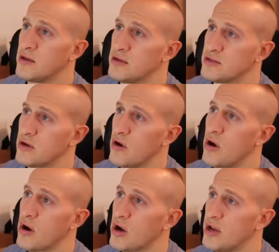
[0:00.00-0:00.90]
So
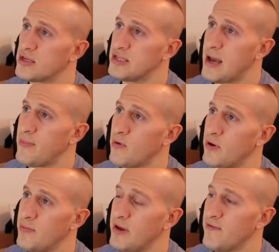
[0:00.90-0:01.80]
a good example
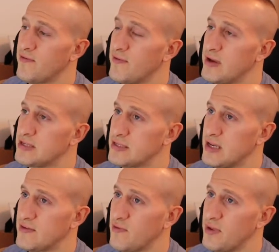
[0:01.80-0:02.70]
would be is
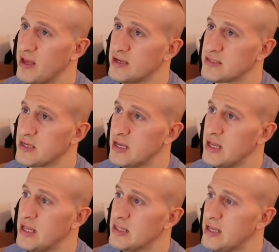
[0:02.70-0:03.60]
for this.
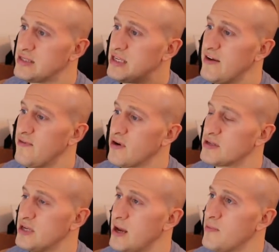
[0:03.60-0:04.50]
Let's say, for
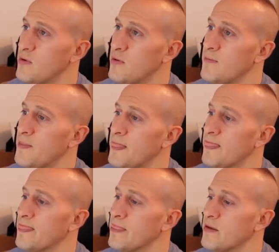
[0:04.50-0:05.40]
example,
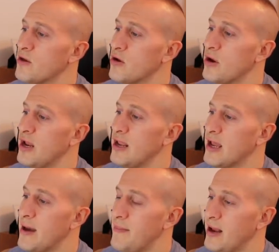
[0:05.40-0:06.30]
you're eating
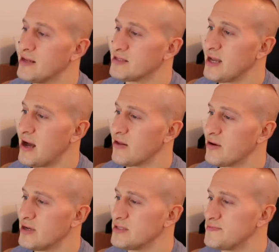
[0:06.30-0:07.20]
at maintenance
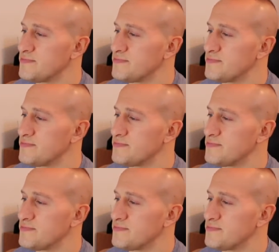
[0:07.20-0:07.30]
calories.